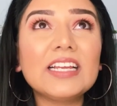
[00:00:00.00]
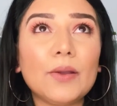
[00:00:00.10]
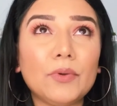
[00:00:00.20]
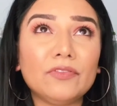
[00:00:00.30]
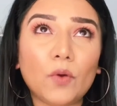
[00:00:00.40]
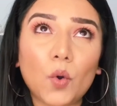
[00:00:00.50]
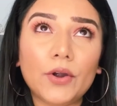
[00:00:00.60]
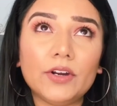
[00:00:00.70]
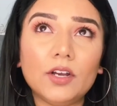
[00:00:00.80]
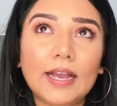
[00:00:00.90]

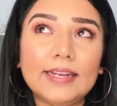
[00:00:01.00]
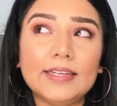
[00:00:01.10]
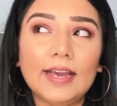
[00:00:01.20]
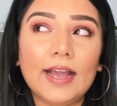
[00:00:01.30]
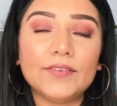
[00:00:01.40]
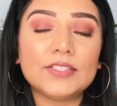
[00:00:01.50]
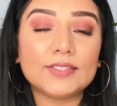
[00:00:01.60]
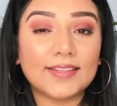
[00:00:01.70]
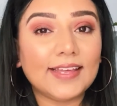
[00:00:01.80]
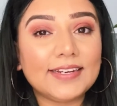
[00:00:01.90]
Before I did have
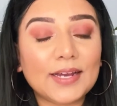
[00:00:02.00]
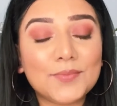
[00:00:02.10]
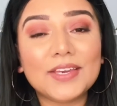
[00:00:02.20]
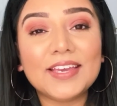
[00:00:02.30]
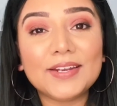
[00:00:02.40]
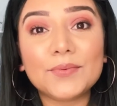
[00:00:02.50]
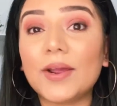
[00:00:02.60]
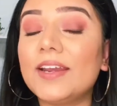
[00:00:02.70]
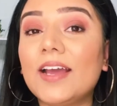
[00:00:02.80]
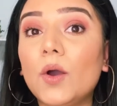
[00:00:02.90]
sunlight coming in.
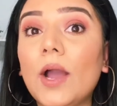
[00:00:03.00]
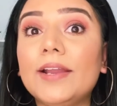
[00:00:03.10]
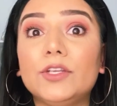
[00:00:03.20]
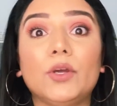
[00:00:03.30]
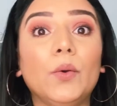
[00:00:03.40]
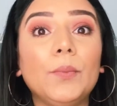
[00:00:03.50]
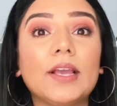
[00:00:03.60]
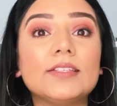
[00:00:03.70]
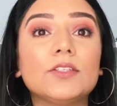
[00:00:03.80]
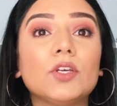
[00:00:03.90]
Right now I don't,
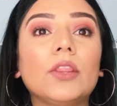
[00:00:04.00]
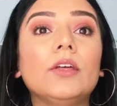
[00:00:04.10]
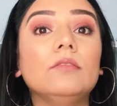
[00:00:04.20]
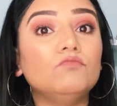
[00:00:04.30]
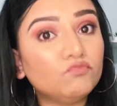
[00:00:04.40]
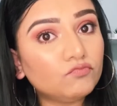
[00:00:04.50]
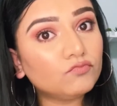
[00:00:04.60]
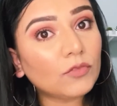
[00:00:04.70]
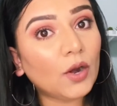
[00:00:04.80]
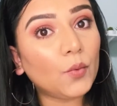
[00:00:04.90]
because it's on the
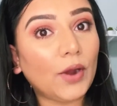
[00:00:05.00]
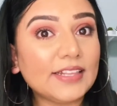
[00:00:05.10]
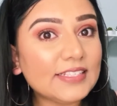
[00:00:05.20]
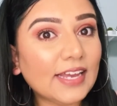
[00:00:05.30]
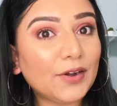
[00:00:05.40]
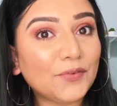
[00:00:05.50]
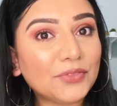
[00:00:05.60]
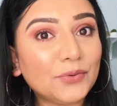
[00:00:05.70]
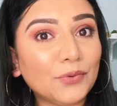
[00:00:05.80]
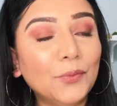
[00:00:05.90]
right side of the
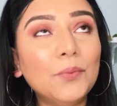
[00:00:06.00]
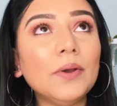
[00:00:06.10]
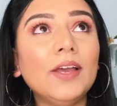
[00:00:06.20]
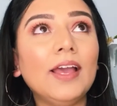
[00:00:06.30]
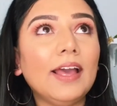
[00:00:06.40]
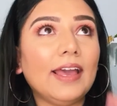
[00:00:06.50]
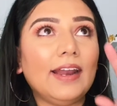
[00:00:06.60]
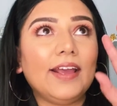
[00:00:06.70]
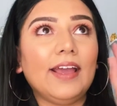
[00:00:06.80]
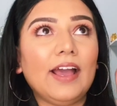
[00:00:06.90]
room, and
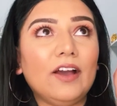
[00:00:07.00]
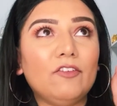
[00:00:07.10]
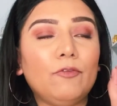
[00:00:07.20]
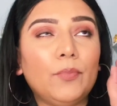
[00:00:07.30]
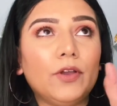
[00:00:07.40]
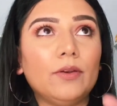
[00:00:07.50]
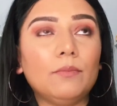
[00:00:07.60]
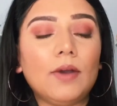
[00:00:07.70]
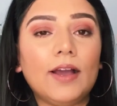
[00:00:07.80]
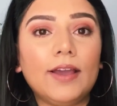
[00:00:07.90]
I have put
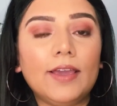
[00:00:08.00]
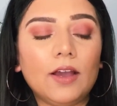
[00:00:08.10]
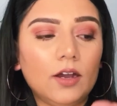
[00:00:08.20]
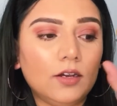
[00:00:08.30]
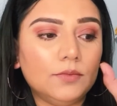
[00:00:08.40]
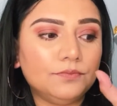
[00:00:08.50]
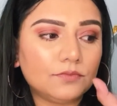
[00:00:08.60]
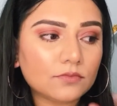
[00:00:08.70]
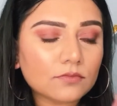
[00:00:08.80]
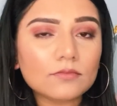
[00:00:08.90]
my
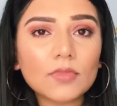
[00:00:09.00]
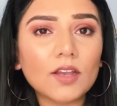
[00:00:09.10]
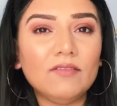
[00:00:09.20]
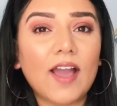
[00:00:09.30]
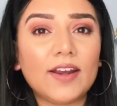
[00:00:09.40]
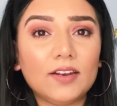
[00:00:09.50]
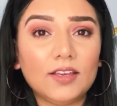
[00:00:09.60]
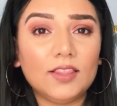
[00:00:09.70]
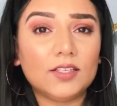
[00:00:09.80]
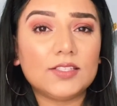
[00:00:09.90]
vanity
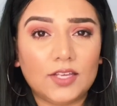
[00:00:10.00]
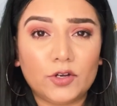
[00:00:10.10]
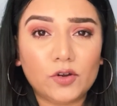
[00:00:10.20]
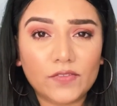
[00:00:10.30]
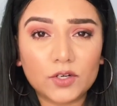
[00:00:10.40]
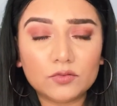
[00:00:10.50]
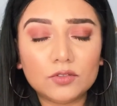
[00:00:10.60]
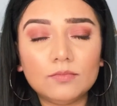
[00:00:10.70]
in the center of the room.